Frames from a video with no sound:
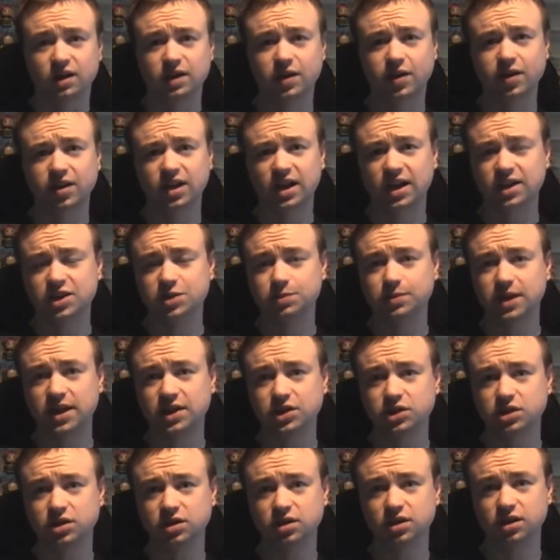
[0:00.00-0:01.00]
And I'd like to
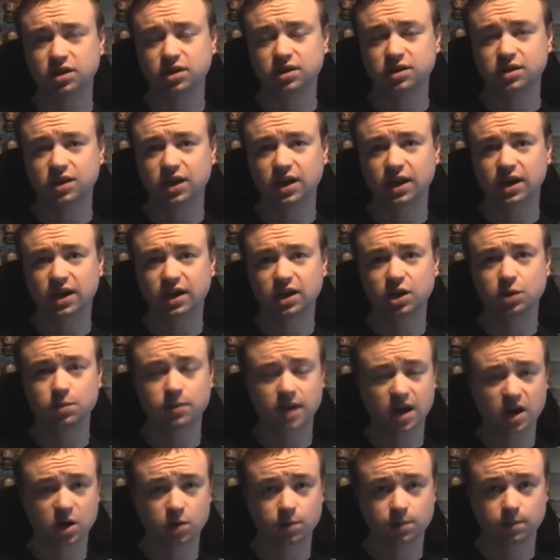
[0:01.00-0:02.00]
mention that you
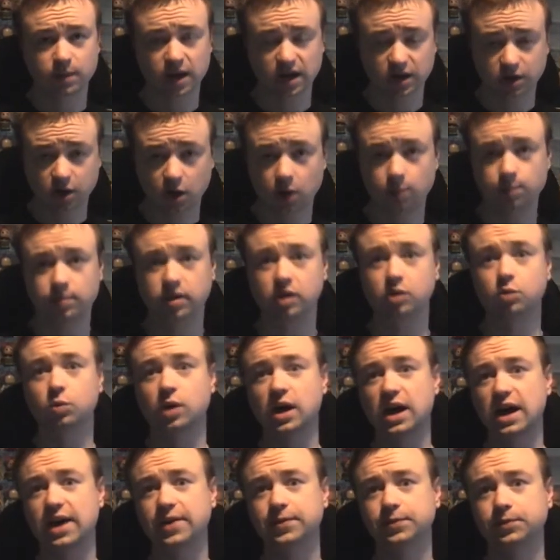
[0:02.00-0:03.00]
may or may not be
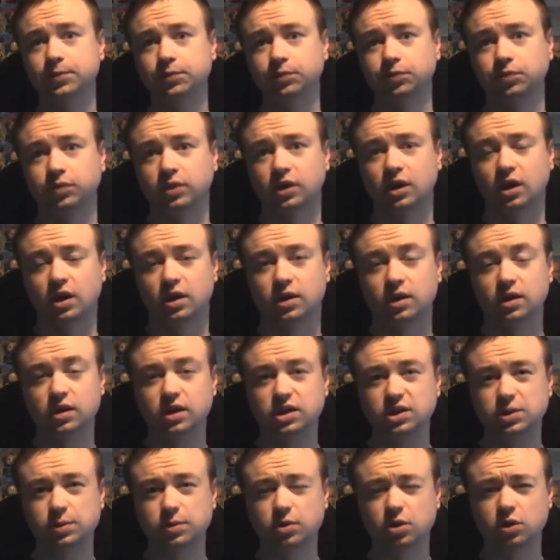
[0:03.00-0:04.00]
aware that
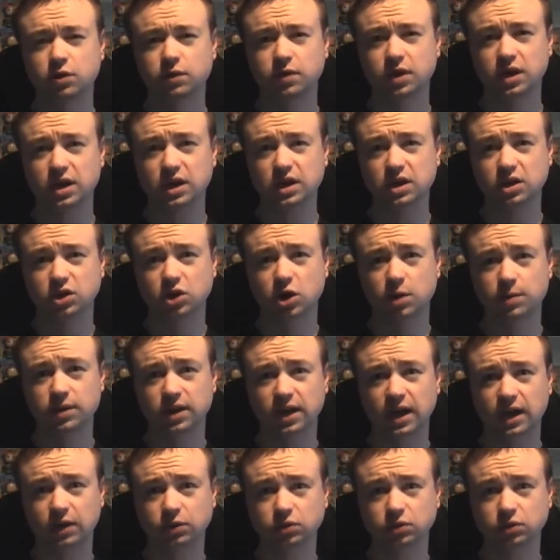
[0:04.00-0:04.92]
there's a movie coming